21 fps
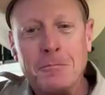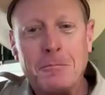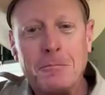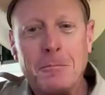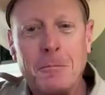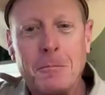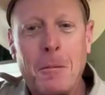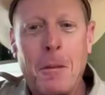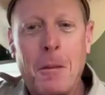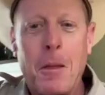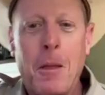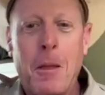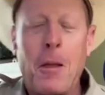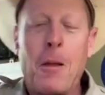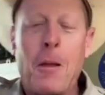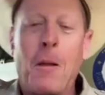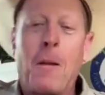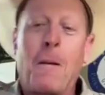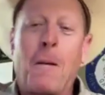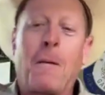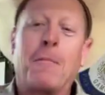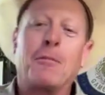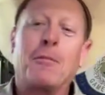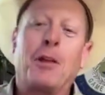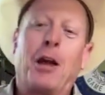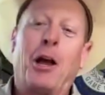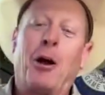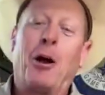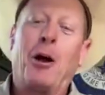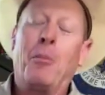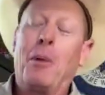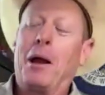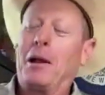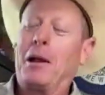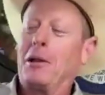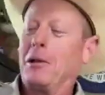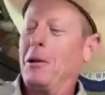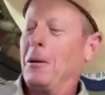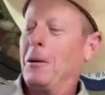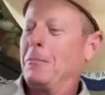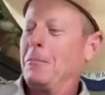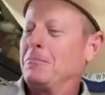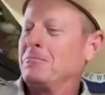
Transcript: kind of what happened. And oh, it was my, my